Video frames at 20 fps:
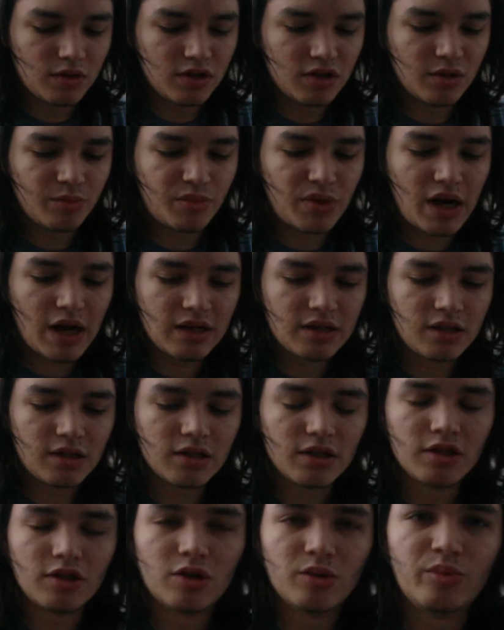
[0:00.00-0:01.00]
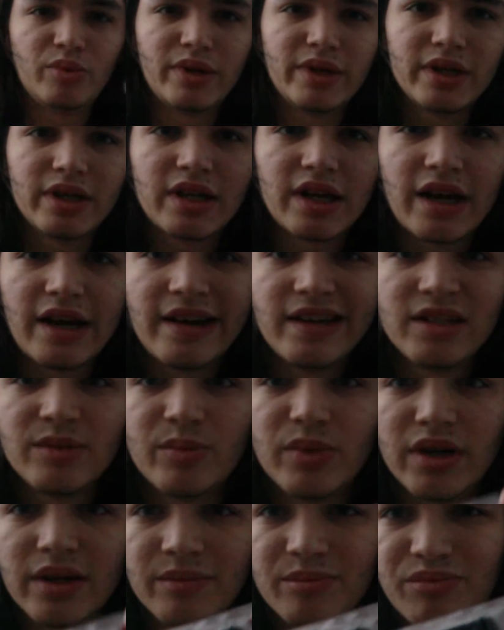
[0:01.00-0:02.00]
The box is a little bent, guys,
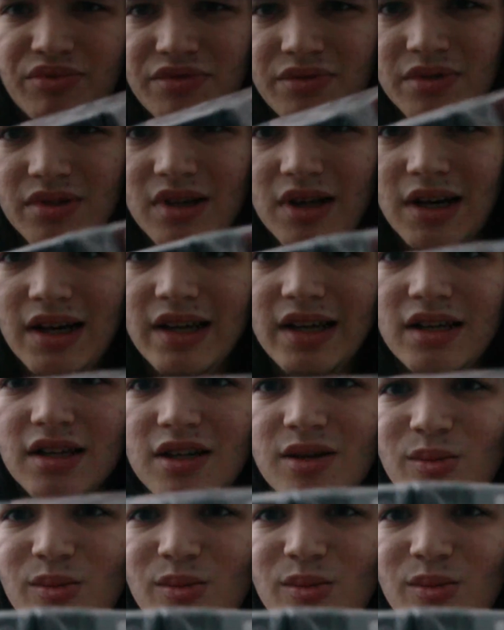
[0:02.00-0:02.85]
but I ain't